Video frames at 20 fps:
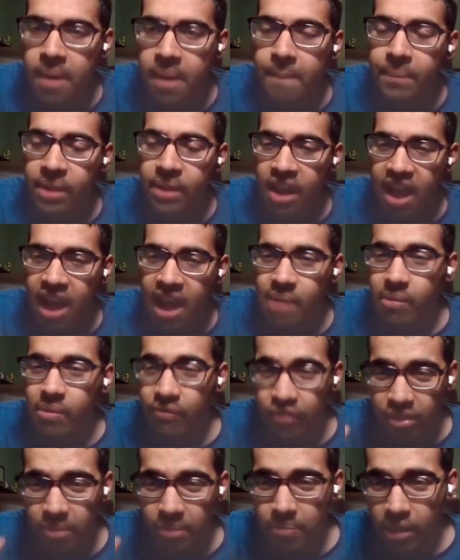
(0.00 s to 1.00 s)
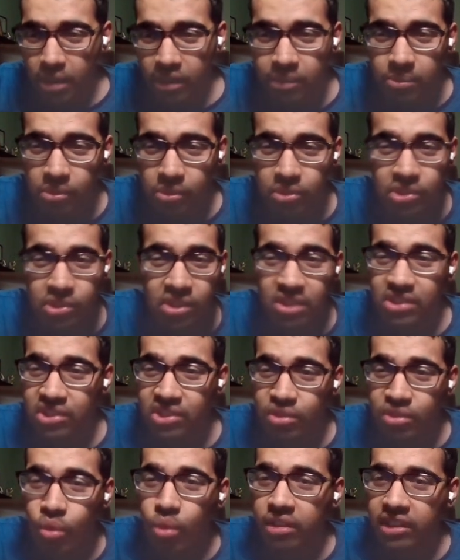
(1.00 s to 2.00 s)
But I have a feeling Bayer Leverkusen is going to
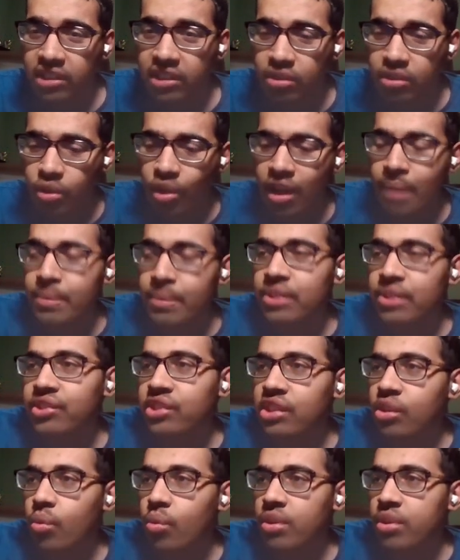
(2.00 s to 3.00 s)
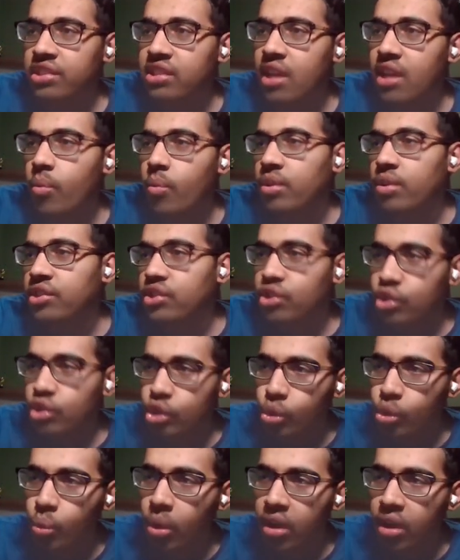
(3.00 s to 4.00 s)
score a late goal. I'm going to say West Ham wins
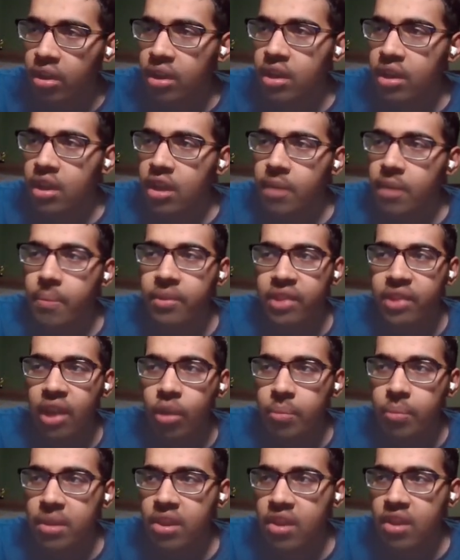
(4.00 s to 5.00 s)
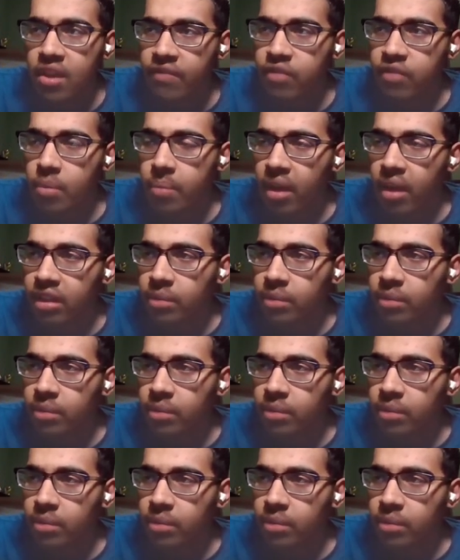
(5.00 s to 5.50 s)
2-1. But that will be enough for Bayer